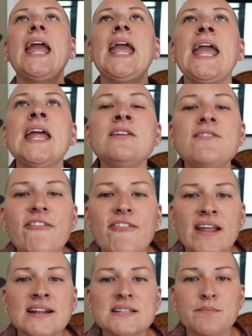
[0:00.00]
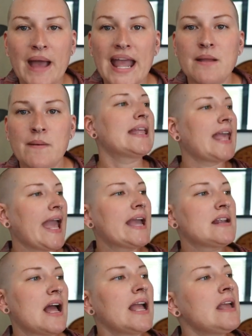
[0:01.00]
infant baby
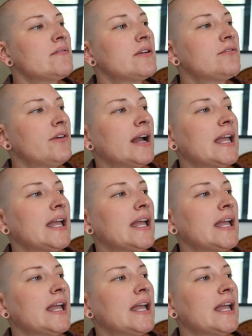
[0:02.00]
cannot even